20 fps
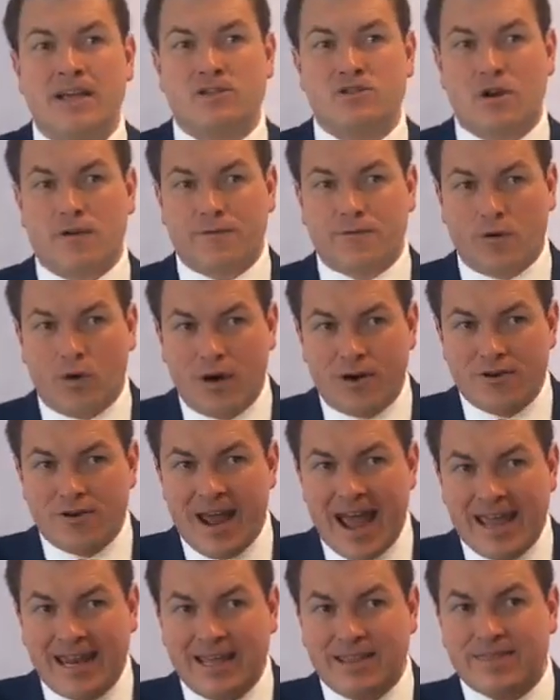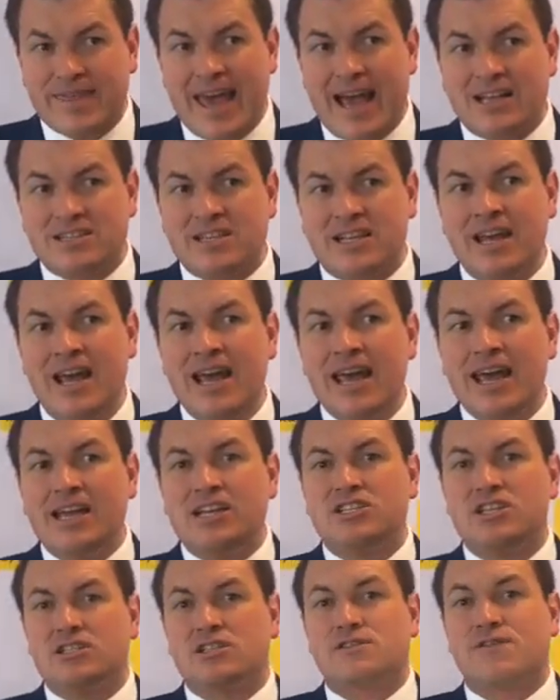So at 480,000 in
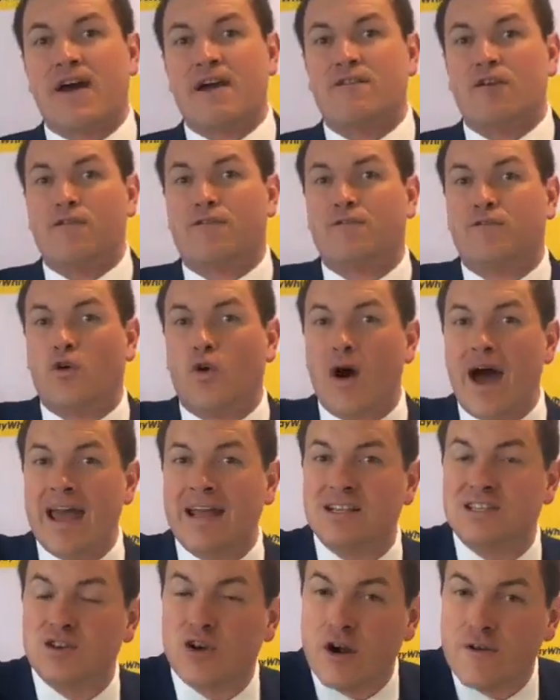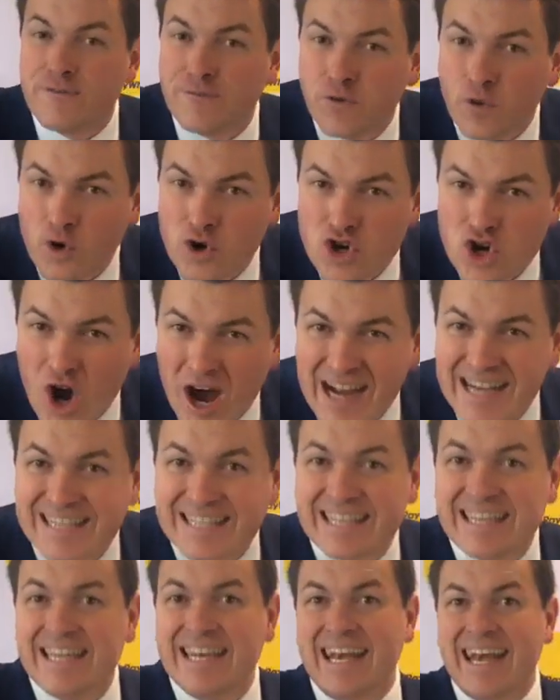just favour at 480.
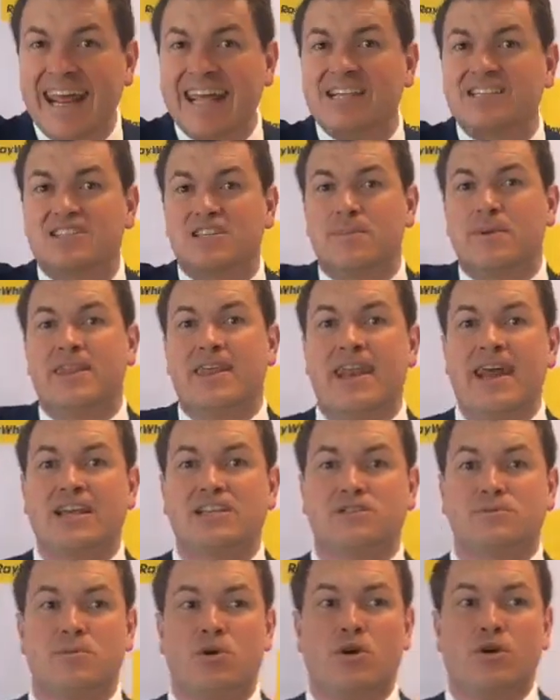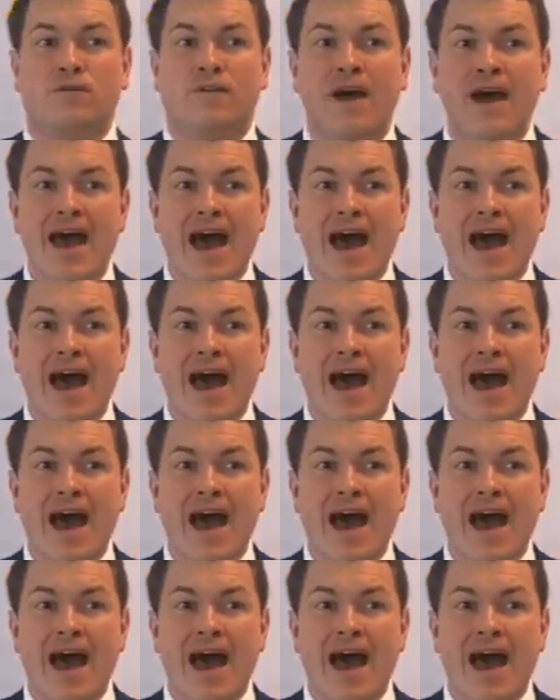490 needs to be the next move.